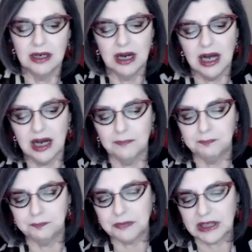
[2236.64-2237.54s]

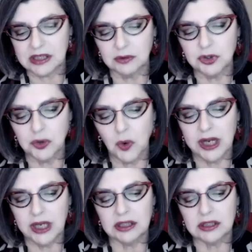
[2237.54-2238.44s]
So
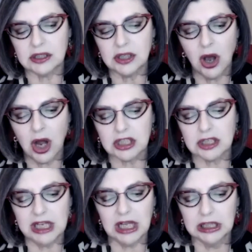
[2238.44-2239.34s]
Joi, talk to
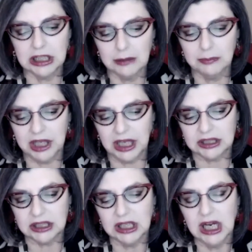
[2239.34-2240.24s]
me a little bit
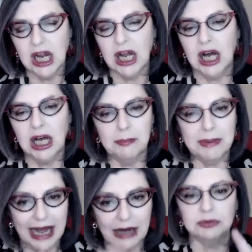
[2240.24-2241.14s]

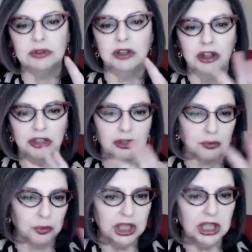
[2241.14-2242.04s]
about the
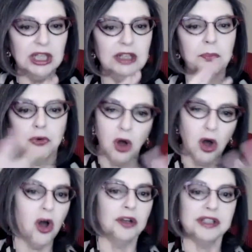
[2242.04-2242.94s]
3
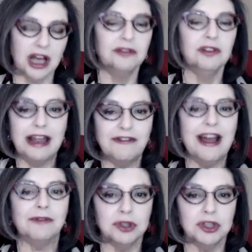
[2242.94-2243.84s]
prongs of Life
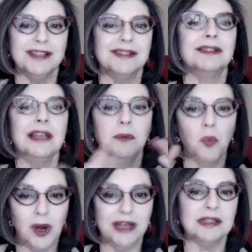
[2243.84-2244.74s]
After Justice and
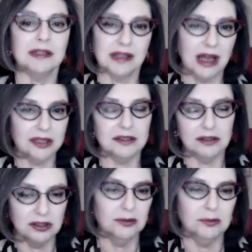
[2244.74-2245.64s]
what it's designed to do.